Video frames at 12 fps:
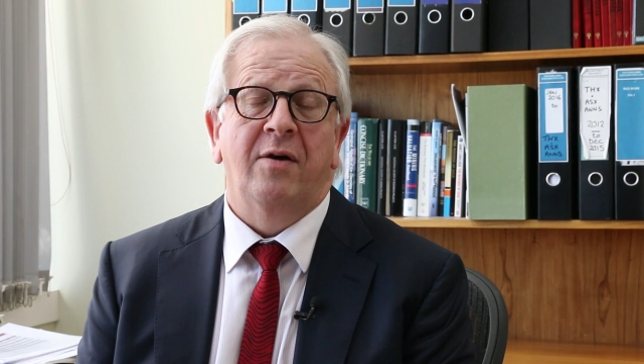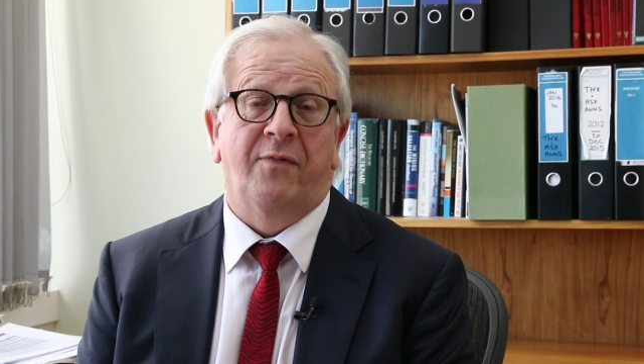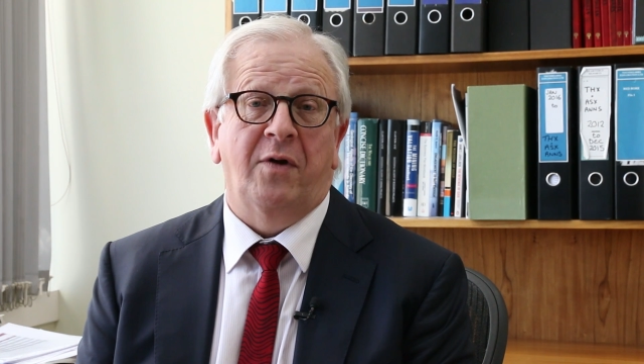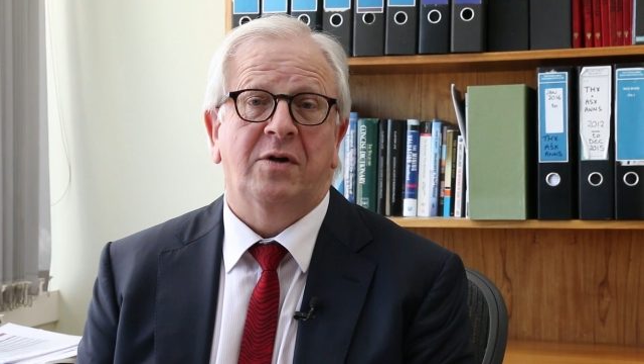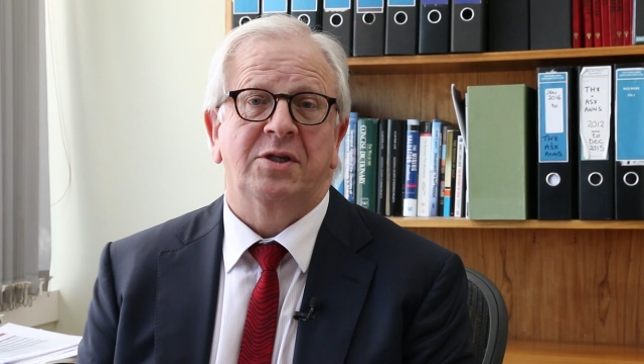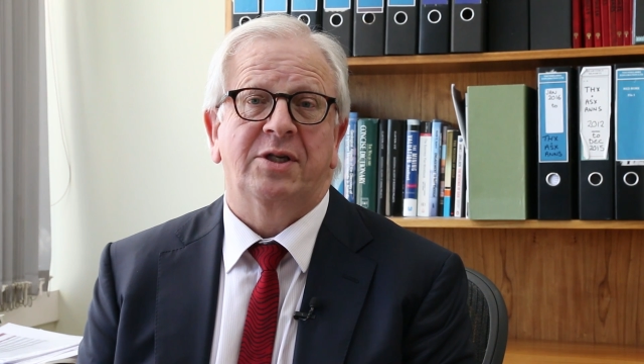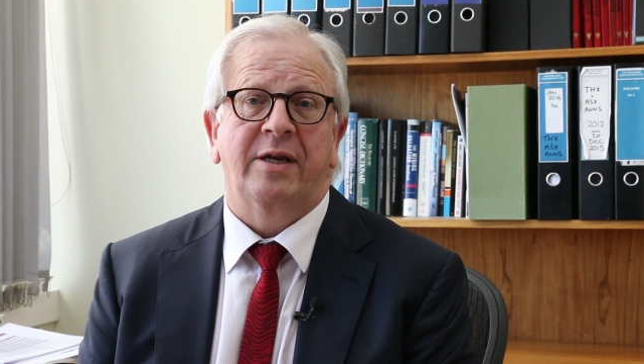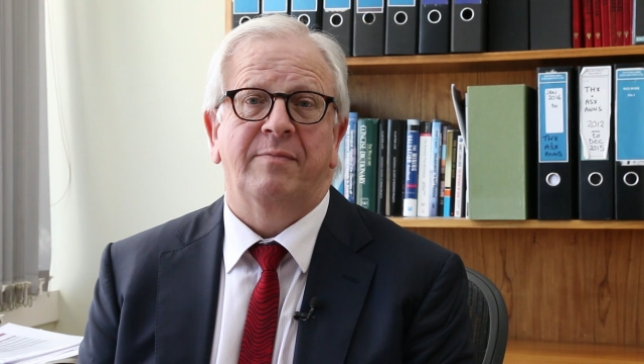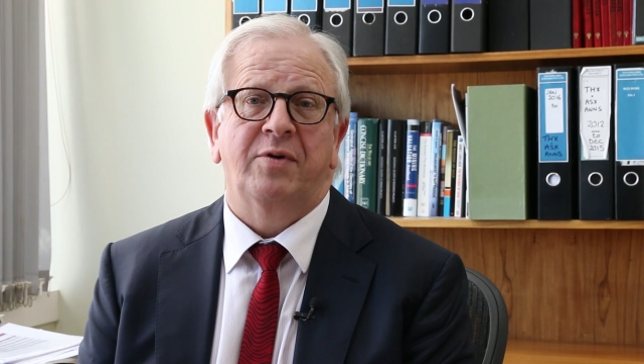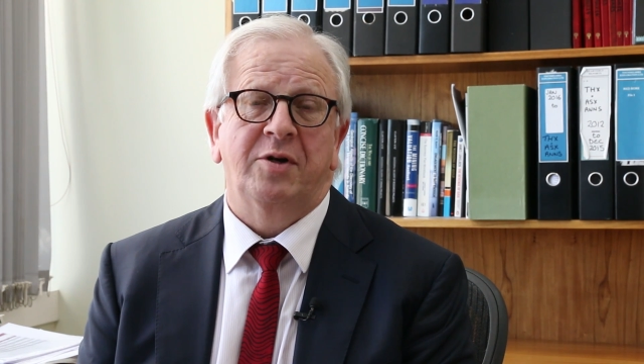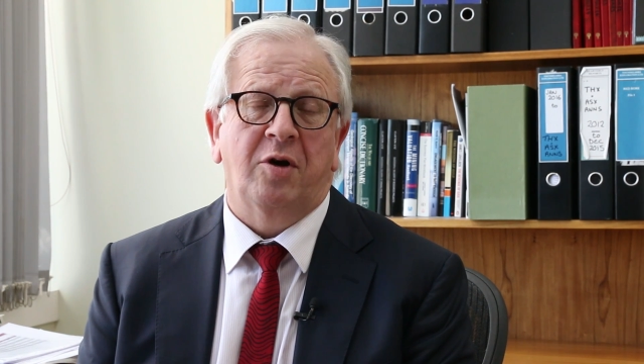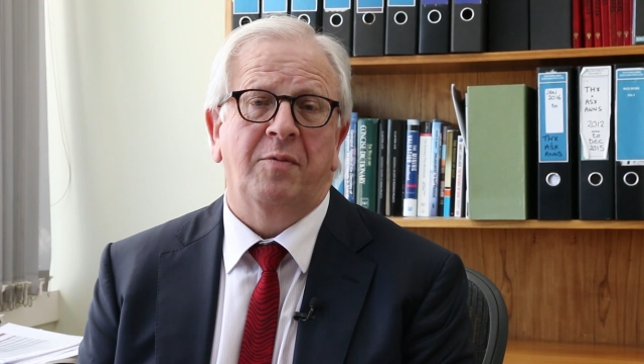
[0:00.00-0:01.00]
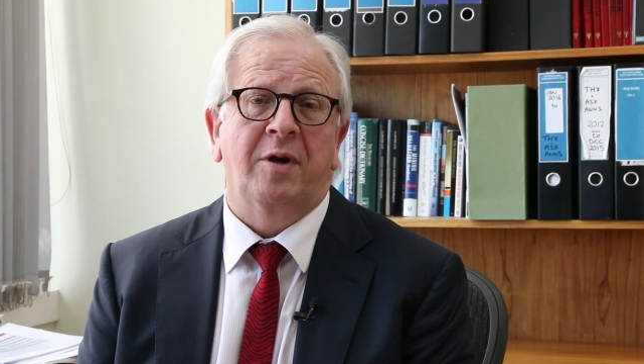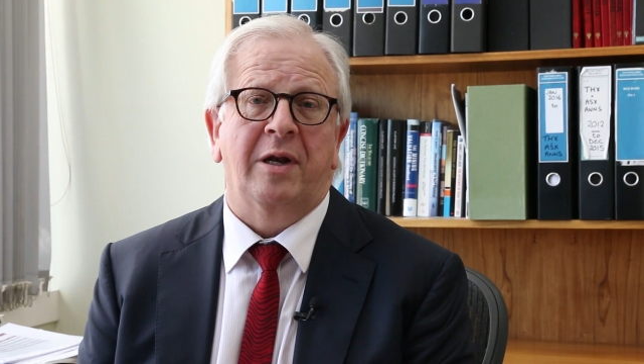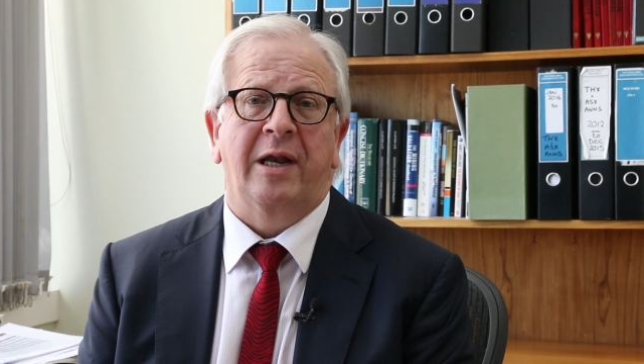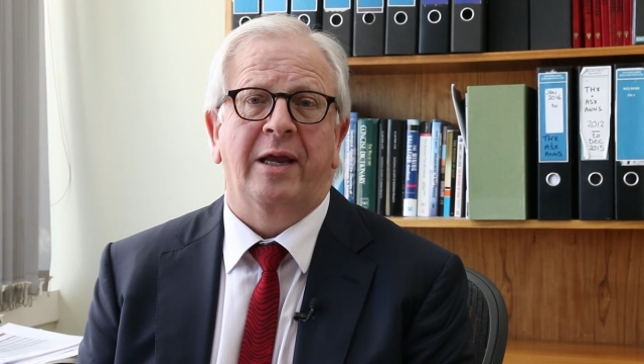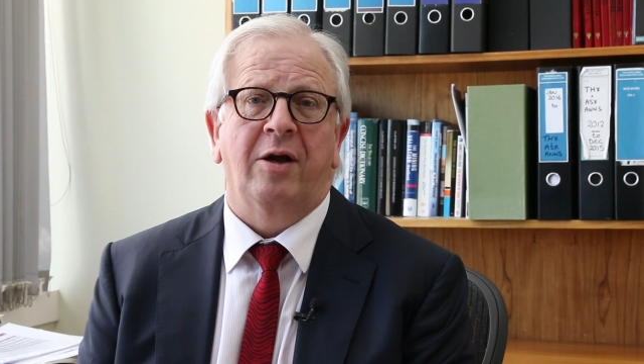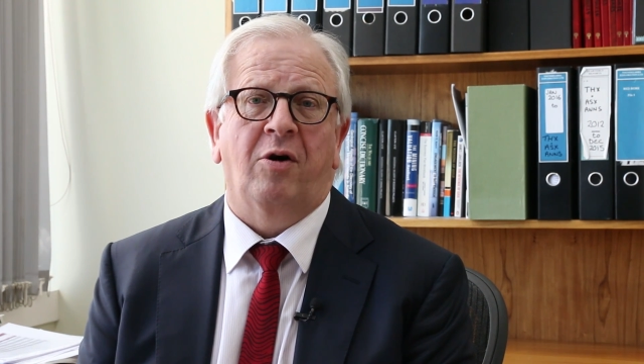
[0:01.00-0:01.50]
focusing
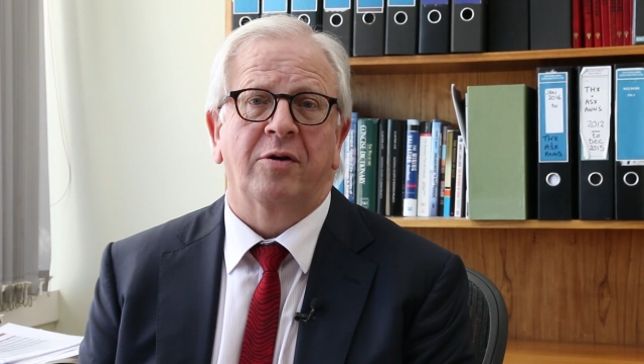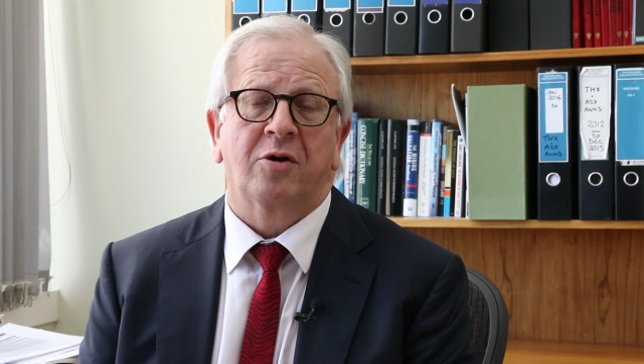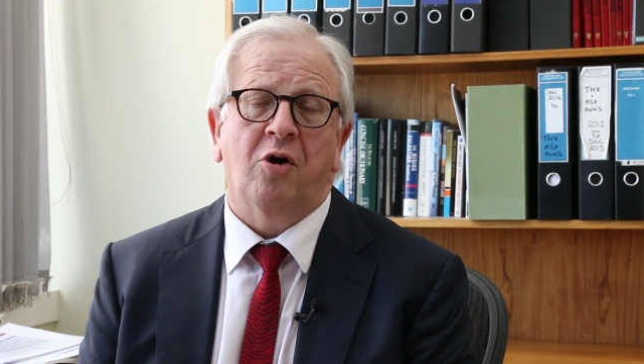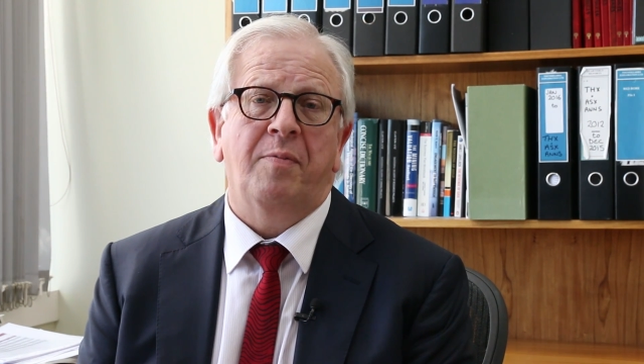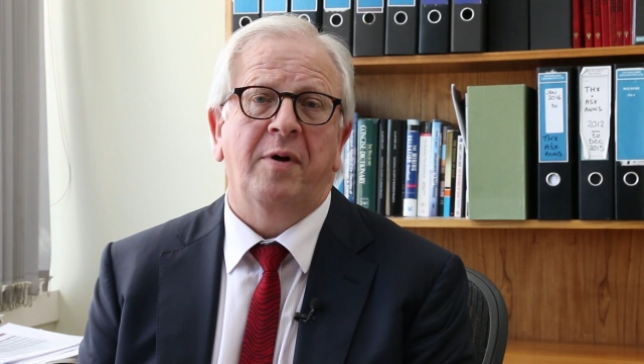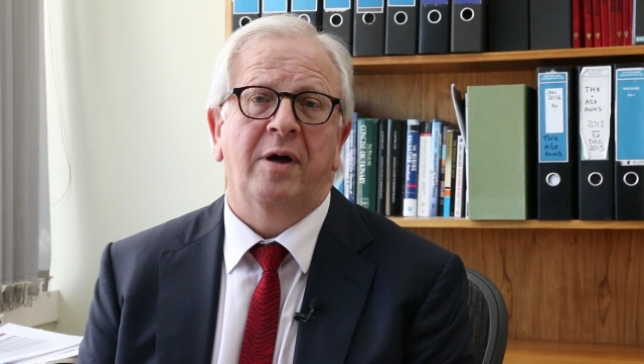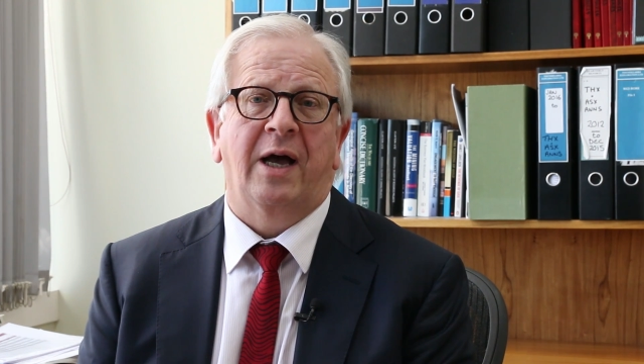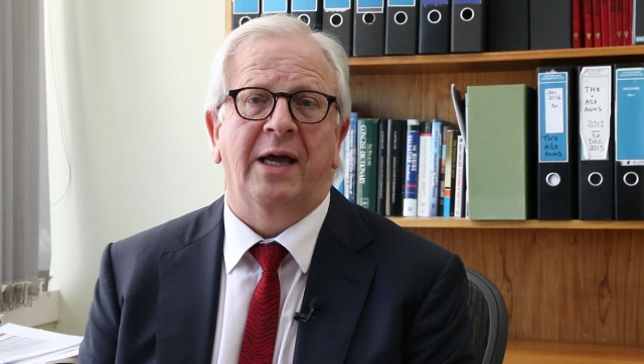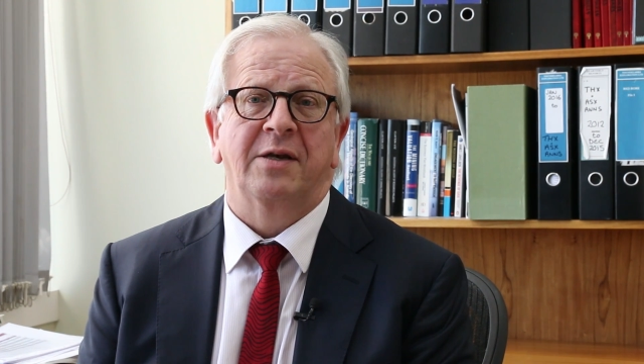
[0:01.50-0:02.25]
predominantly on copper